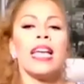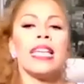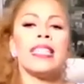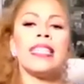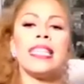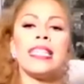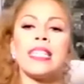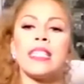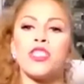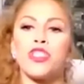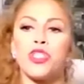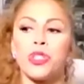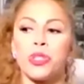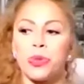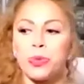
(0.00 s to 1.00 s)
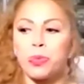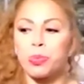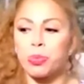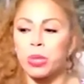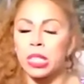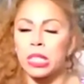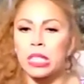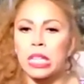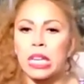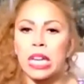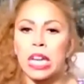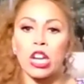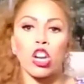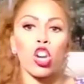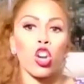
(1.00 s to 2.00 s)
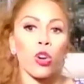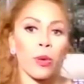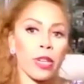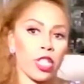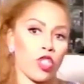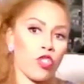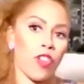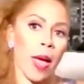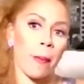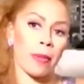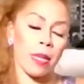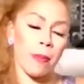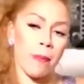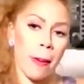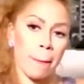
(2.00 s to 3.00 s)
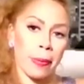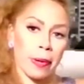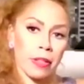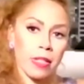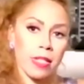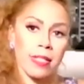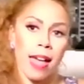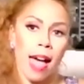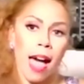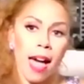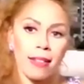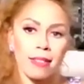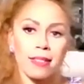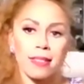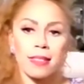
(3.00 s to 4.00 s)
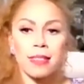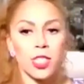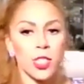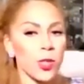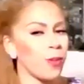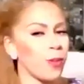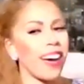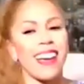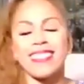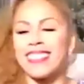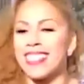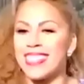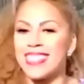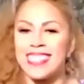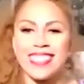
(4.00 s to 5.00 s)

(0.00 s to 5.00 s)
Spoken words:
This is to really encourage family members that you got this.